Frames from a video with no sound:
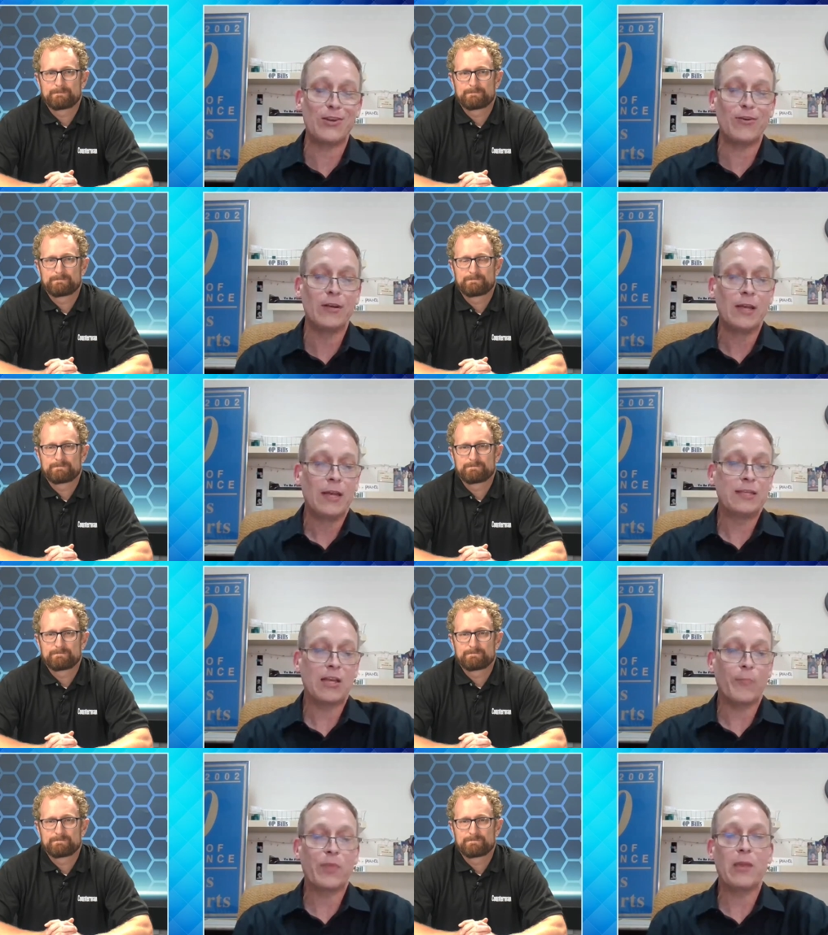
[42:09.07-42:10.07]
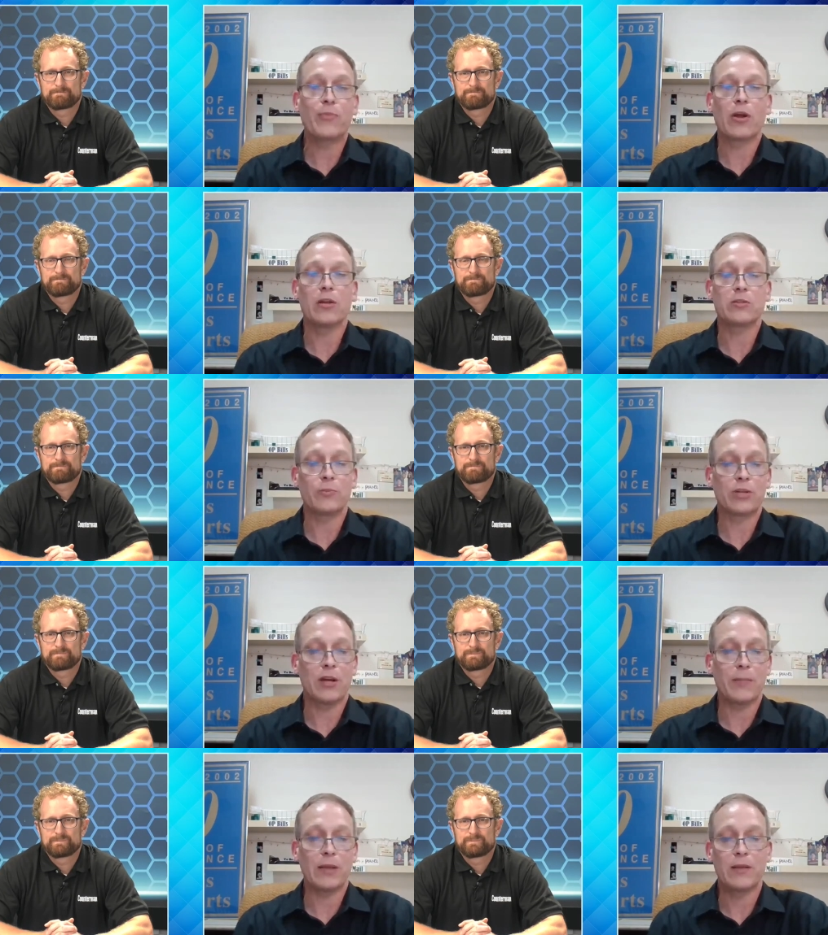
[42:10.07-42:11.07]
Speaker 1: year has helped keep their customers
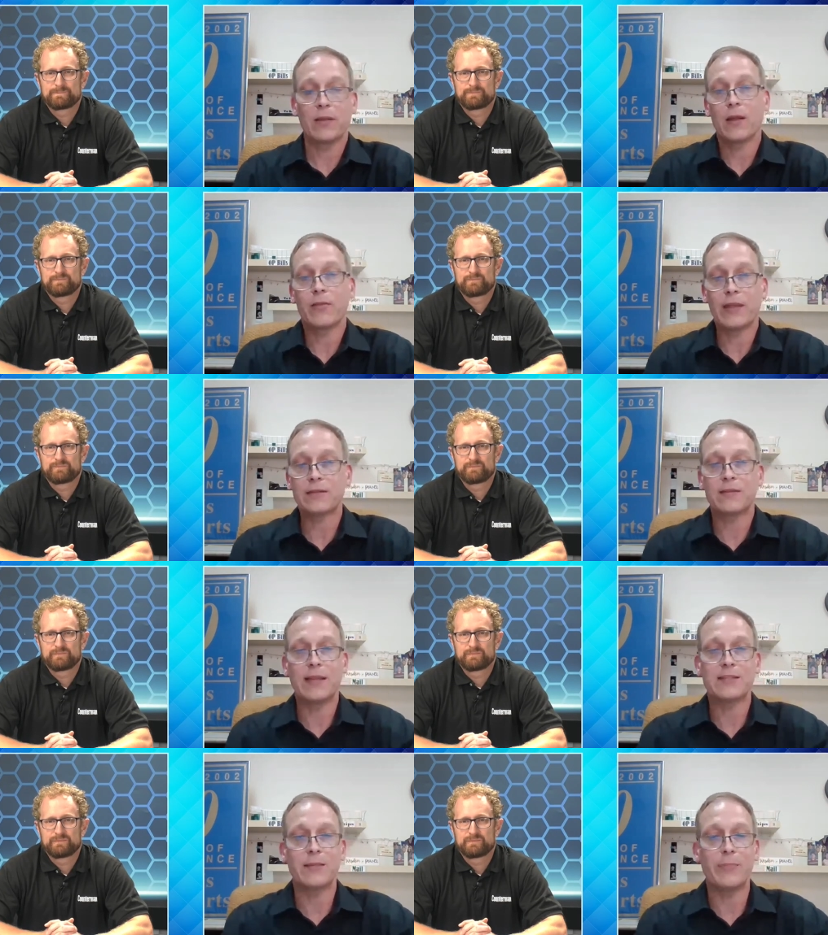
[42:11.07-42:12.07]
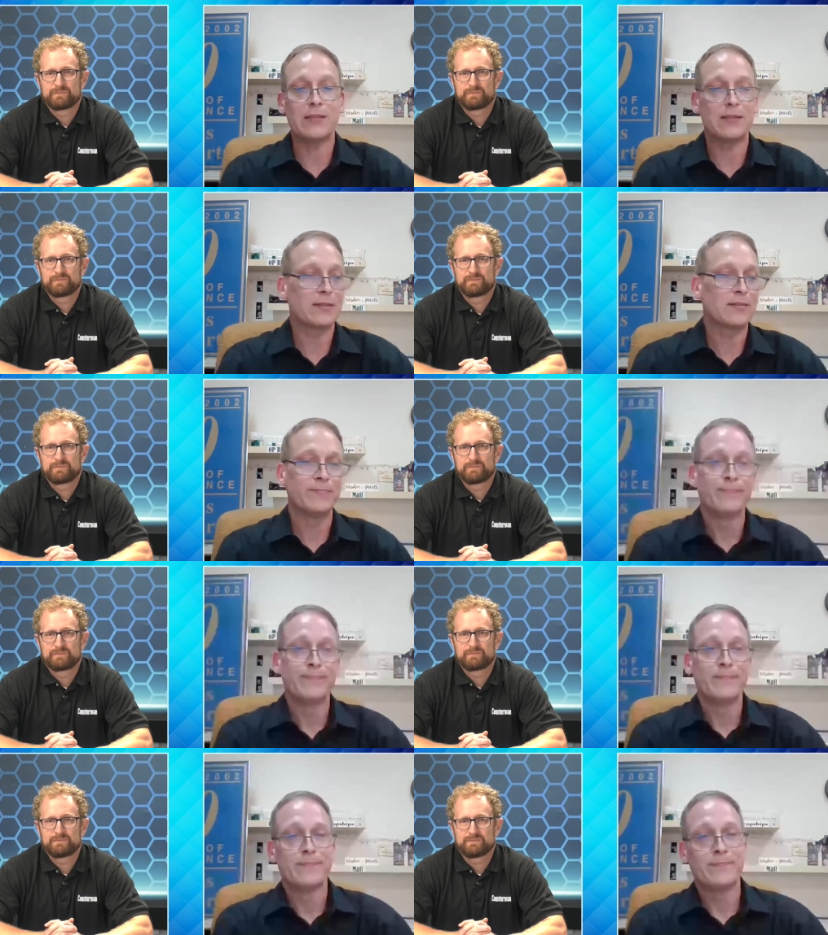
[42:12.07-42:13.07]
coming. You know, that's, that's the basics.
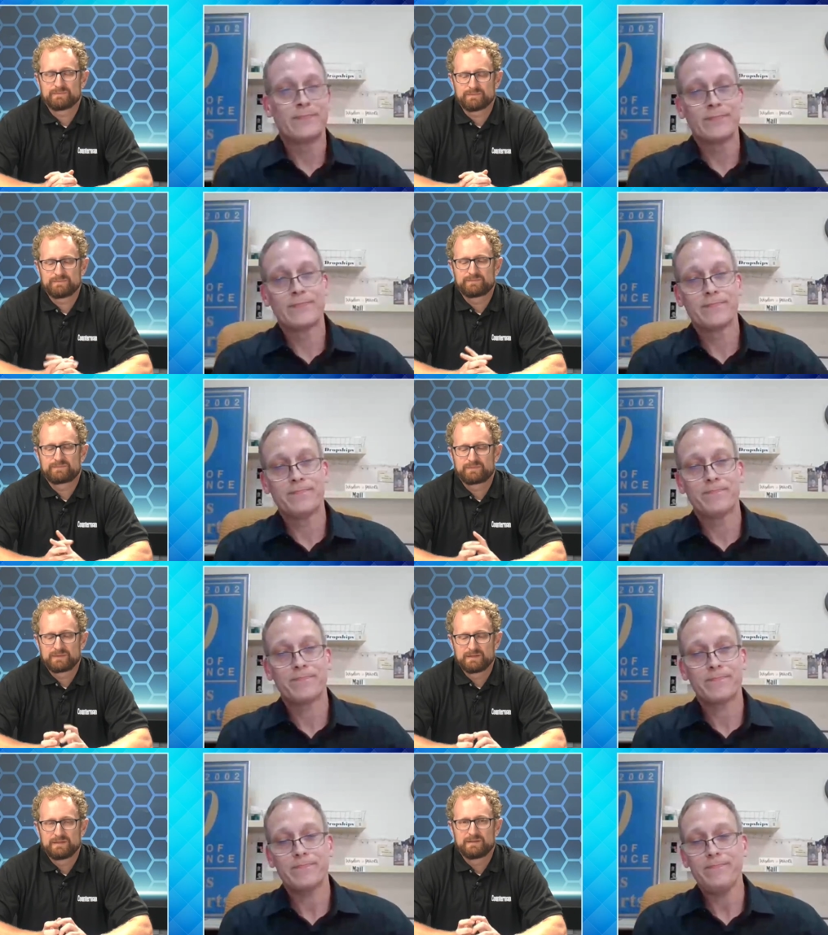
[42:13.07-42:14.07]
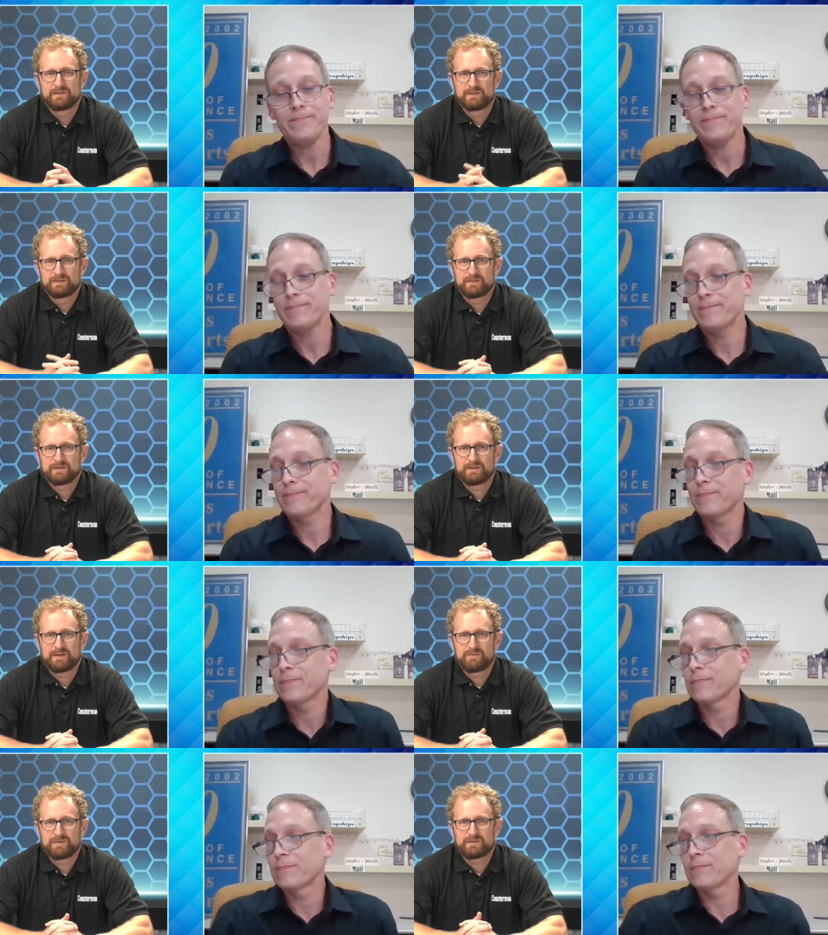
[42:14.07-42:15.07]
Mm-hmm.
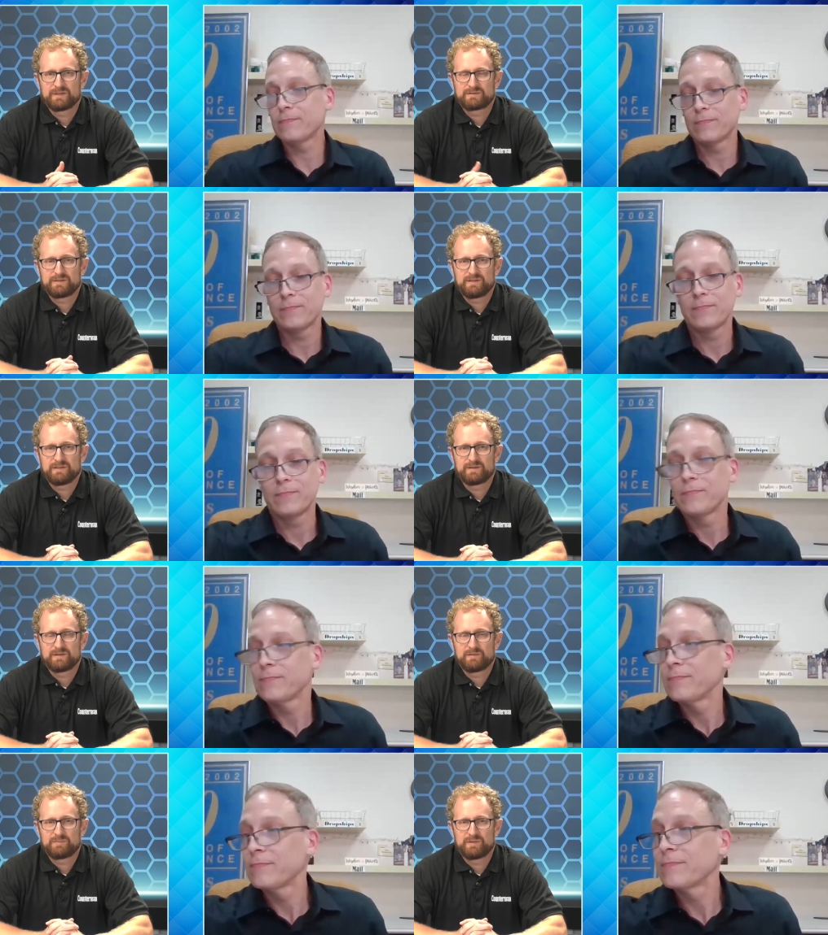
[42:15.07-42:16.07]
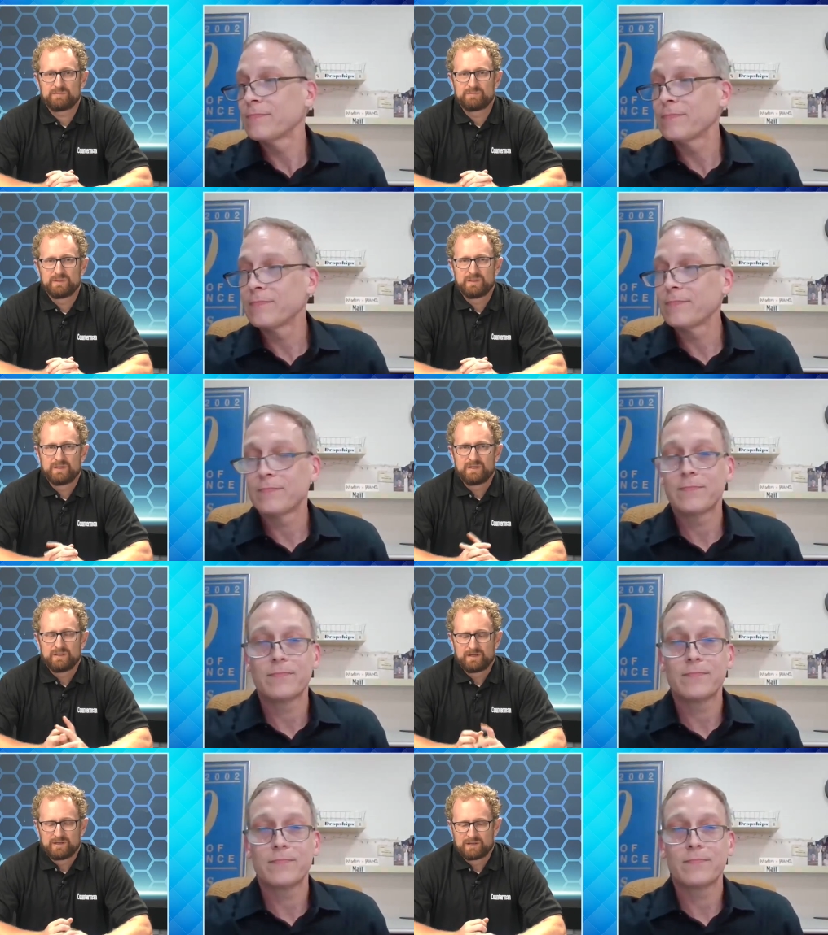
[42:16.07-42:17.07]
I think
Speaker 2: that's a, uh,
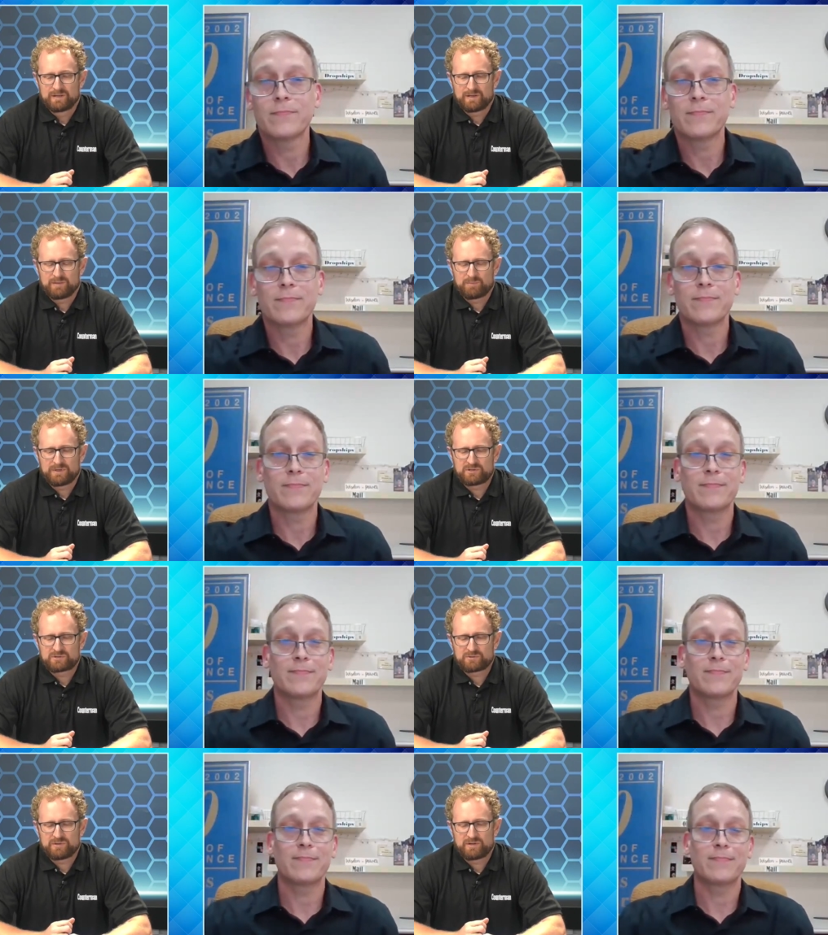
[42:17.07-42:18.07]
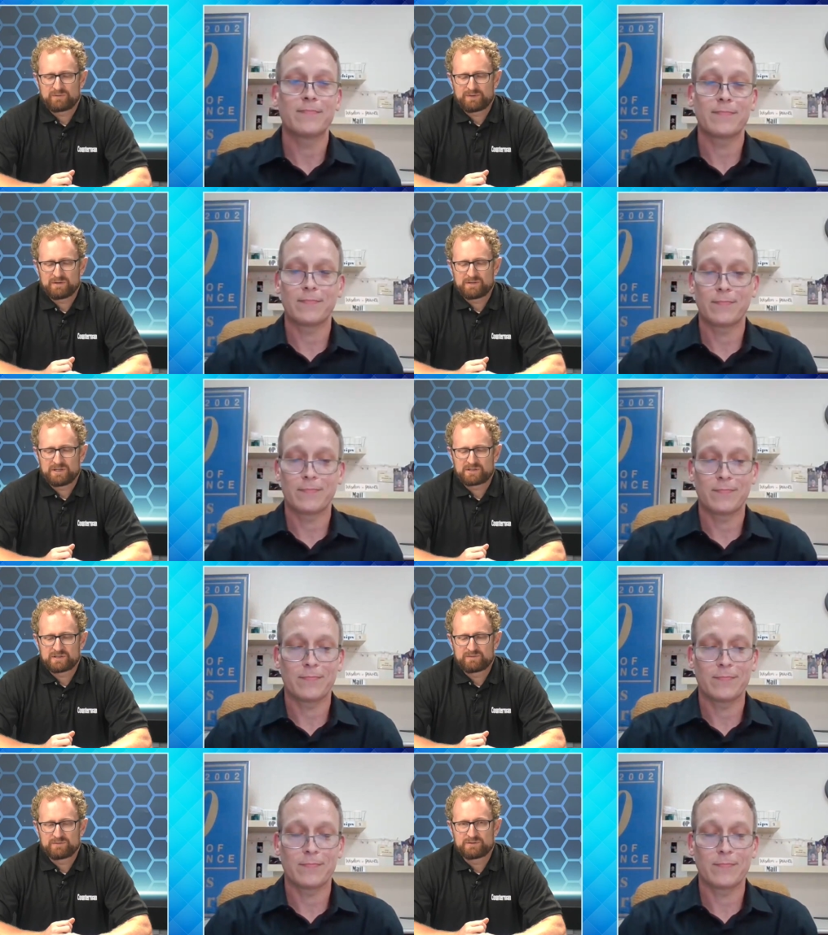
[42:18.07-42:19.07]
a pretty strong
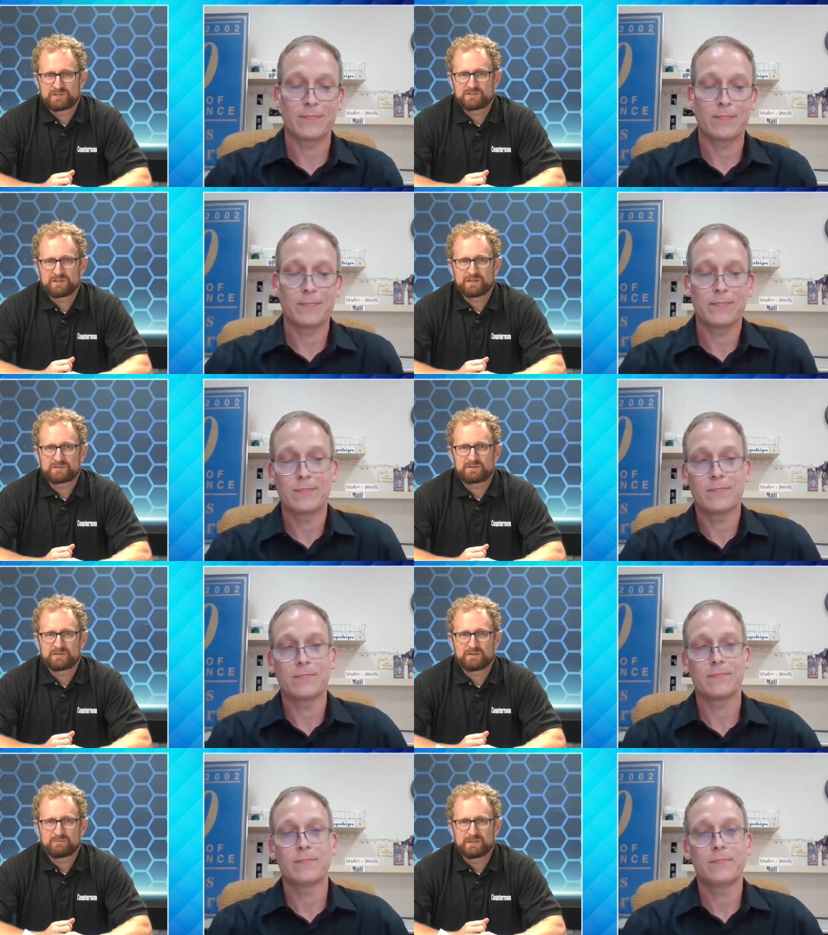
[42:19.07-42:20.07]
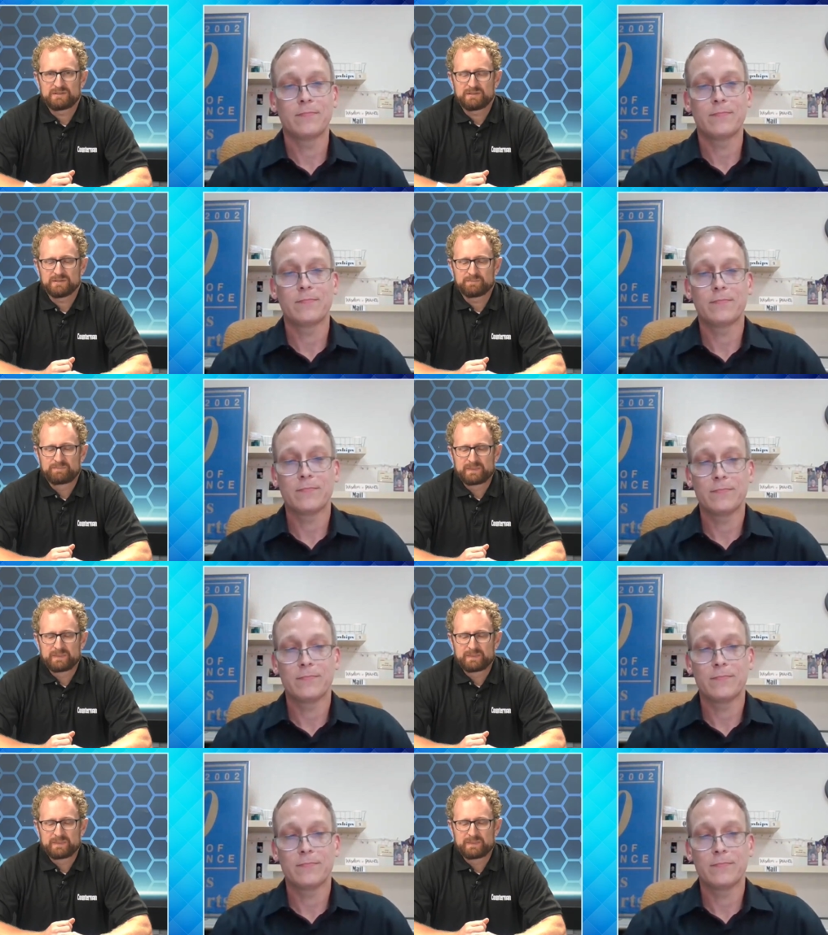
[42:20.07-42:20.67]
foundation for success uh, right there.